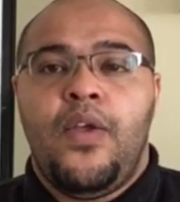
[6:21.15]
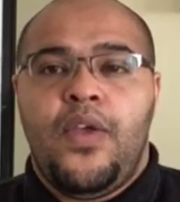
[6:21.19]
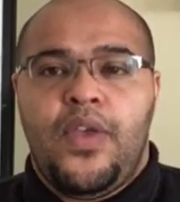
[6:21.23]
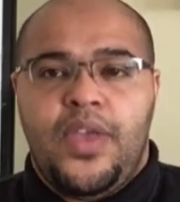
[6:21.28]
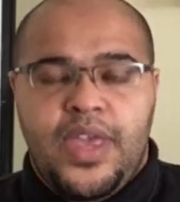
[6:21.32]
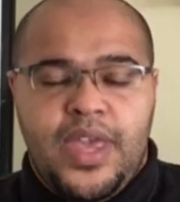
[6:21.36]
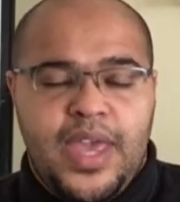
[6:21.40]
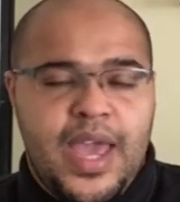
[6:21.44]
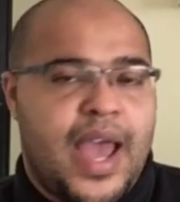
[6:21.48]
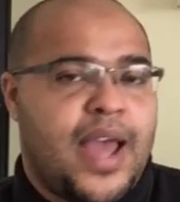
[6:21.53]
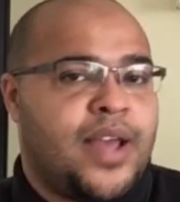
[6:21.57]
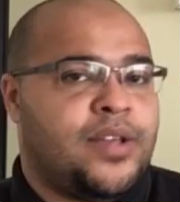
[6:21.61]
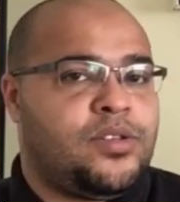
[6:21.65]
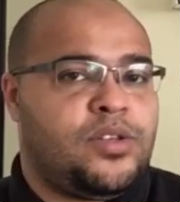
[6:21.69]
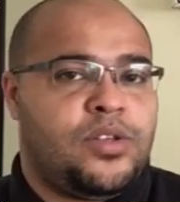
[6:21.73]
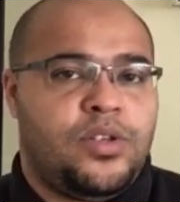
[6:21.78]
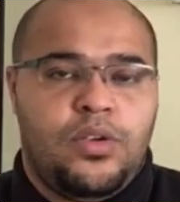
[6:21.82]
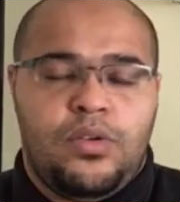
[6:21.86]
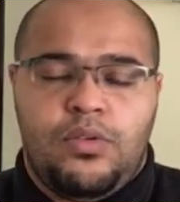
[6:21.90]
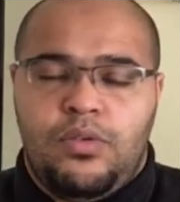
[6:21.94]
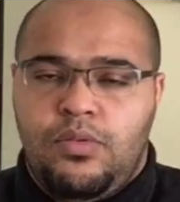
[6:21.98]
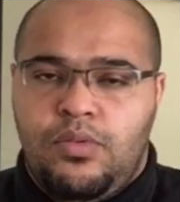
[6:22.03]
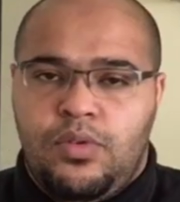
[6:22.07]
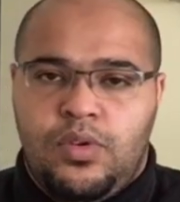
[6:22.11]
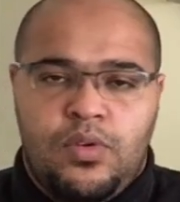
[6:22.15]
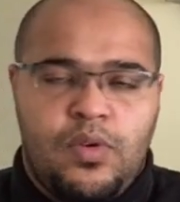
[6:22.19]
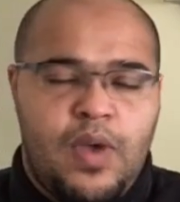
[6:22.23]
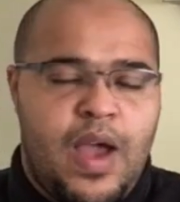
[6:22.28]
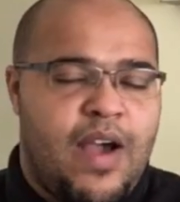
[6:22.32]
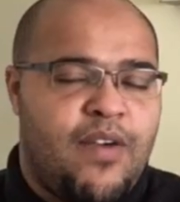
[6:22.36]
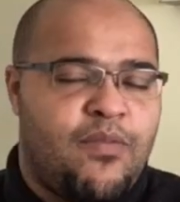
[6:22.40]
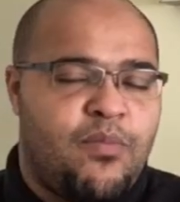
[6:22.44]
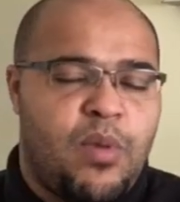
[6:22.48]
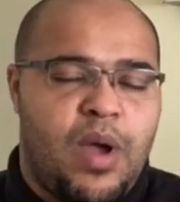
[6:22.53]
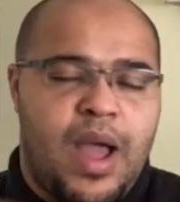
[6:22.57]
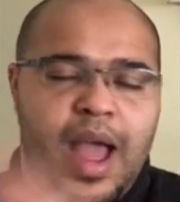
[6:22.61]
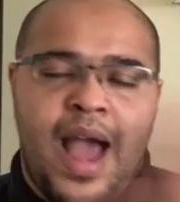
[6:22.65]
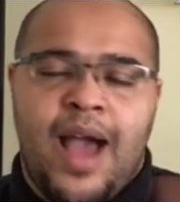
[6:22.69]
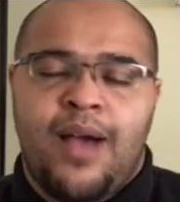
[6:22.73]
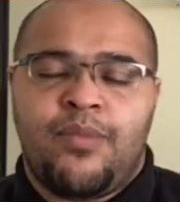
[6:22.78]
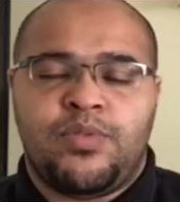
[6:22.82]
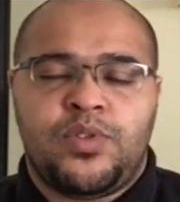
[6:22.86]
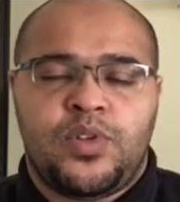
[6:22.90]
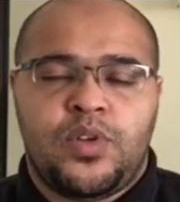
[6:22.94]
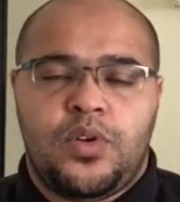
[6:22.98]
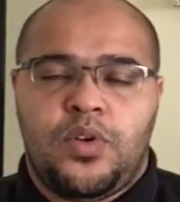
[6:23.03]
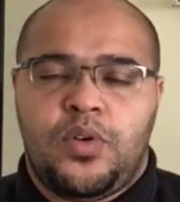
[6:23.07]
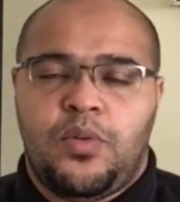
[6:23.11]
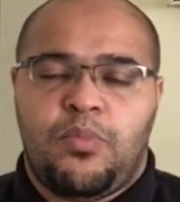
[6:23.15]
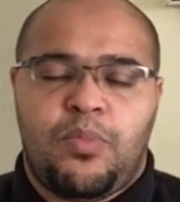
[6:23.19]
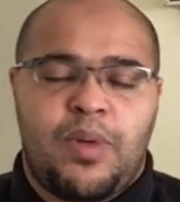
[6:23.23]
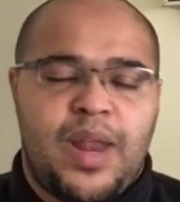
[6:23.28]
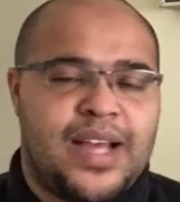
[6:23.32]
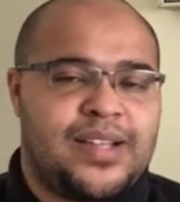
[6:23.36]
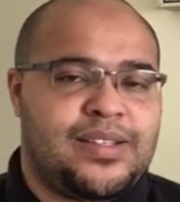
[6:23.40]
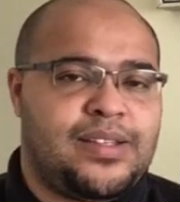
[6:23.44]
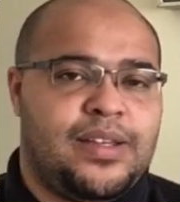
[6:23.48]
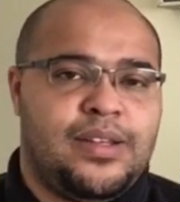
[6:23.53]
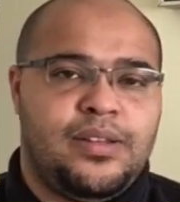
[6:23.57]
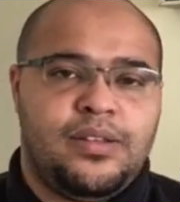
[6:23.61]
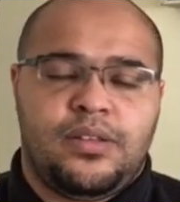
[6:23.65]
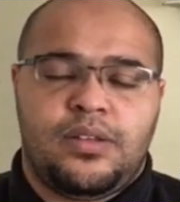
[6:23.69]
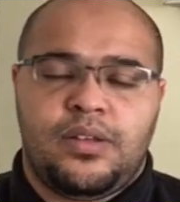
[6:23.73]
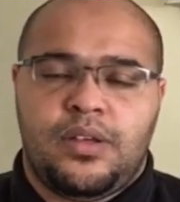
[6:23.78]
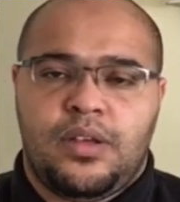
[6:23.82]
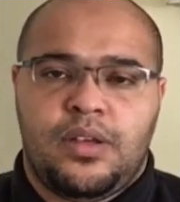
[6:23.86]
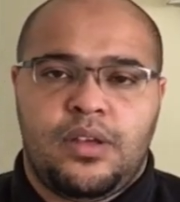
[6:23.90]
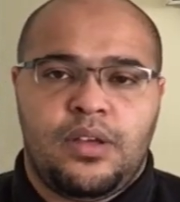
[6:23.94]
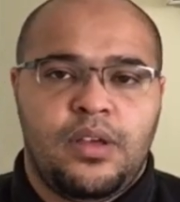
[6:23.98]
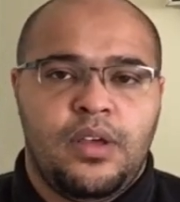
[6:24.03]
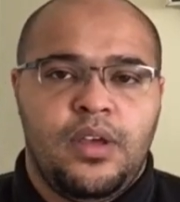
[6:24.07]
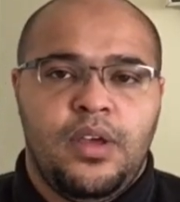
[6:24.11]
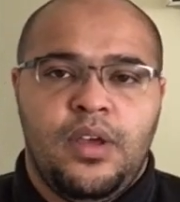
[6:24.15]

yes, you you have my absolute blessing to,